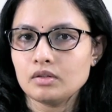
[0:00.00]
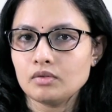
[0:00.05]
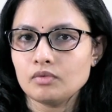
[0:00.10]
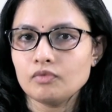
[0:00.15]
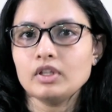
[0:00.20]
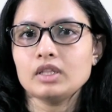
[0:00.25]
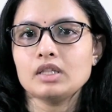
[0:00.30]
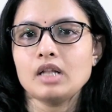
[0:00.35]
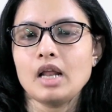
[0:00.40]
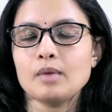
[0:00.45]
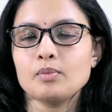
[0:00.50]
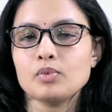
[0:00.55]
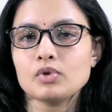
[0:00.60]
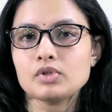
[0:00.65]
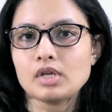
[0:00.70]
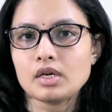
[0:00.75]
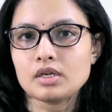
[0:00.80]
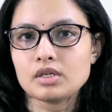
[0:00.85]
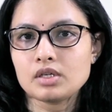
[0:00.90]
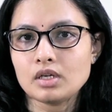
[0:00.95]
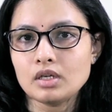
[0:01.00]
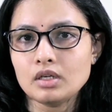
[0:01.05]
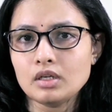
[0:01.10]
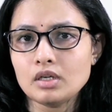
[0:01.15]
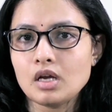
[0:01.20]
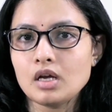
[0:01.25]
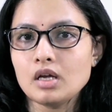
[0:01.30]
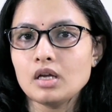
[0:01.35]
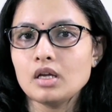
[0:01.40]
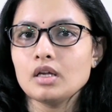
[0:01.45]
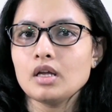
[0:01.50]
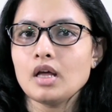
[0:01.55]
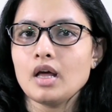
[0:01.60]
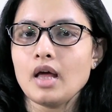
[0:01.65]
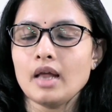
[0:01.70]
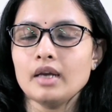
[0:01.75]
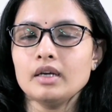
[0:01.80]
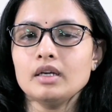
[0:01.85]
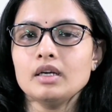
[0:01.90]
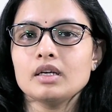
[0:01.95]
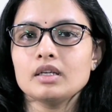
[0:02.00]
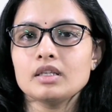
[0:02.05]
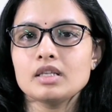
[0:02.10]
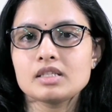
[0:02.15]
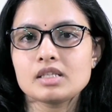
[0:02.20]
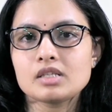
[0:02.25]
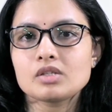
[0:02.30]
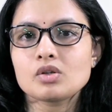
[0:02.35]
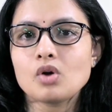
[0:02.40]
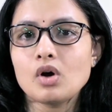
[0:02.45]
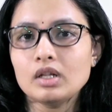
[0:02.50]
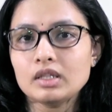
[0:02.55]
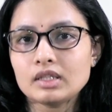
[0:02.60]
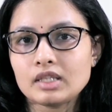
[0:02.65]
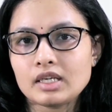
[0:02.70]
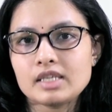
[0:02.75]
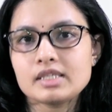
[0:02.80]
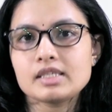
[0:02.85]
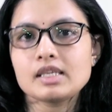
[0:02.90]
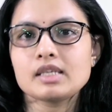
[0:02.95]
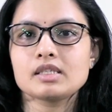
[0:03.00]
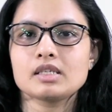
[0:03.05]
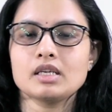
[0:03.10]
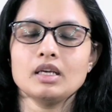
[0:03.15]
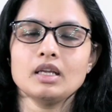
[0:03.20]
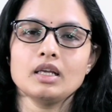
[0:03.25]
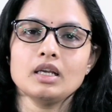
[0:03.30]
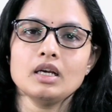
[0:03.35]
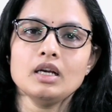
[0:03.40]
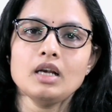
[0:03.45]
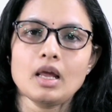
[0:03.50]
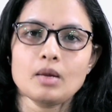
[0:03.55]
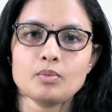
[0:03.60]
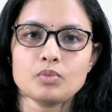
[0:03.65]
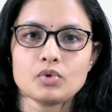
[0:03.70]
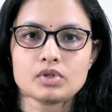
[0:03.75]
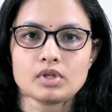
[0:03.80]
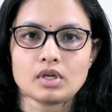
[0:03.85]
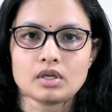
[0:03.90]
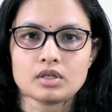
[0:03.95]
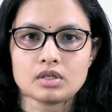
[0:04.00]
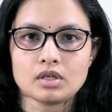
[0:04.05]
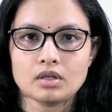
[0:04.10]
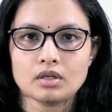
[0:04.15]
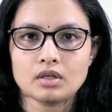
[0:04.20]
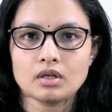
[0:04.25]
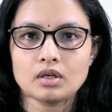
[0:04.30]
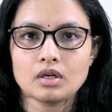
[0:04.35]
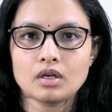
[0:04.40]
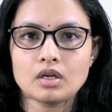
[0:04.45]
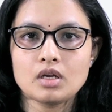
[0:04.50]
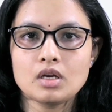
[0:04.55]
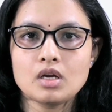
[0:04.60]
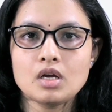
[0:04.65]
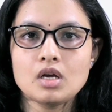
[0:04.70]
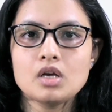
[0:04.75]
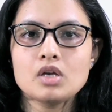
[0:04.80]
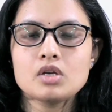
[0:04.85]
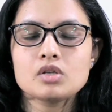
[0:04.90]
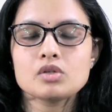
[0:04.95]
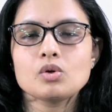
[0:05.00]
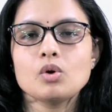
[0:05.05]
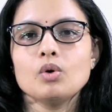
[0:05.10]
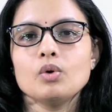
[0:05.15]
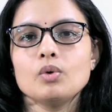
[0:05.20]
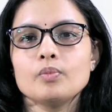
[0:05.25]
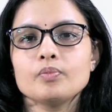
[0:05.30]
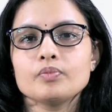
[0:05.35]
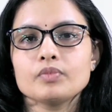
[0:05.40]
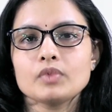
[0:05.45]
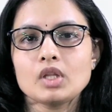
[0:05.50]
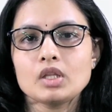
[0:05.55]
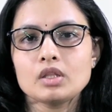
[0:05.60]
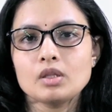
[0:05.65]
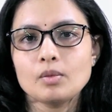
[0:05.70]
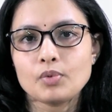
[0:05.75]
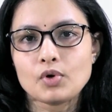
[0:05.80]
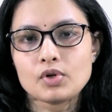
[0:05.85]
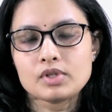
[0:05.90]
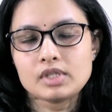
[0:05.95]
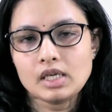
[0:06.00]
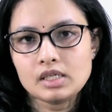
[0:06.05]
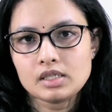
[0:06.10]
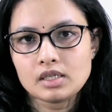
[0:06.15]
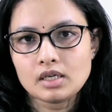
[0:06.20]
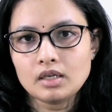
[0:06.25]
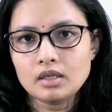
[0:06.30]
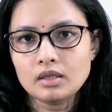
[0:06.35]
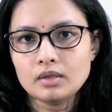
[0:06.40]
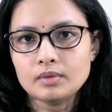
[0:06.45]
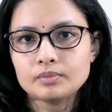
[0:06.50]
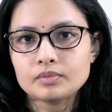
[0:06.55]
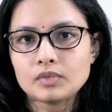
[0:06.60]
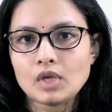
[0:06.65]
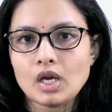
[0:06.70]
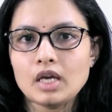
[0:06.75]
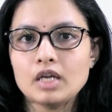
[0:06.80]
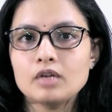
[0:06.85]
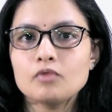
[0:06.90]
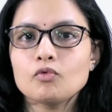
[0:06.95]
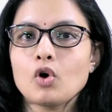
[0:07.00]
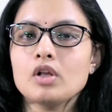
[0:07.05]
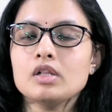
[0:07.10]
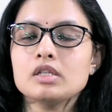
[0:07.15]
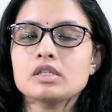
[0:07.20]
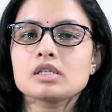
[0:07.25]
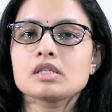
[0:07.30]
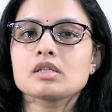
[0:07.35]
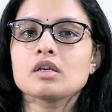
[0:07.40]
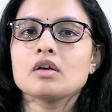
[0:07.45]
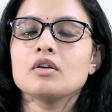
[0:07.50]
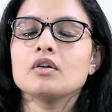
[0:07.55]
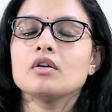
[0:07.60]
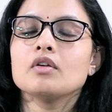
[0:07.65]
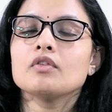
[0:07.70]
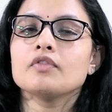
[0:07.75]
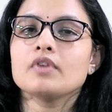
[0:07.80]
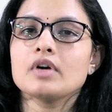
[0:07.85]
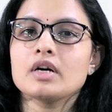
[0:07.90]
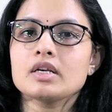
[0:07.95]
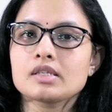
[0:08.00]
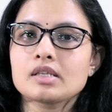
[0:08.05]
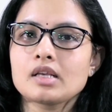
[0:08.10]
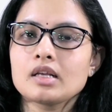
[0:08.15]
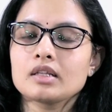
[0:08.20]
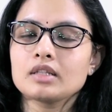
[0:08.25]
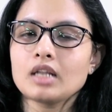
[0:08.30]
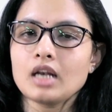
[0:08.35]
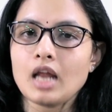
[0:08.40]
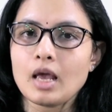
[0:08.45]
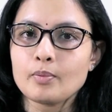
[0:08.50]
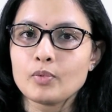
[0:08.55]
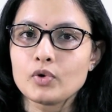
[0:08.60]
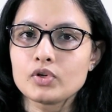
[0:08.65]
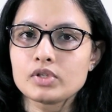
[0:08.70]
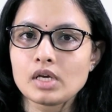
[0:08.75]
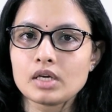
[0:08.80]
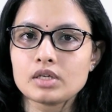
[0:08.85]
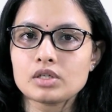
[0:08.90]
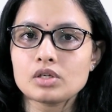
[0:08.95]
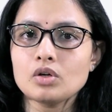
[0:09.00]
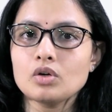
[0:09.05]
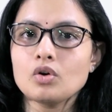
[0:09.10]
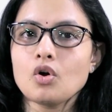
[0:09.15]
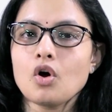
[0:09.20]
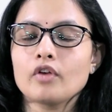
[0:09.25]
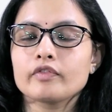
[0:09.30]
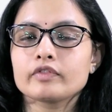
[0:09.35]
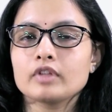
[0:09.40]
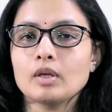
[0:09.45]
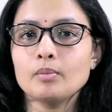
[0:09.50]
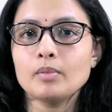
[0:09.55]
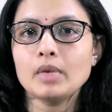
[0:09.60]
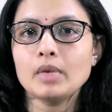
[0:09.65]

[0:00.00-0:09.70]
with liposuction and this is called 360 degree liposuction. So, the procedure involves first, the liposuction of the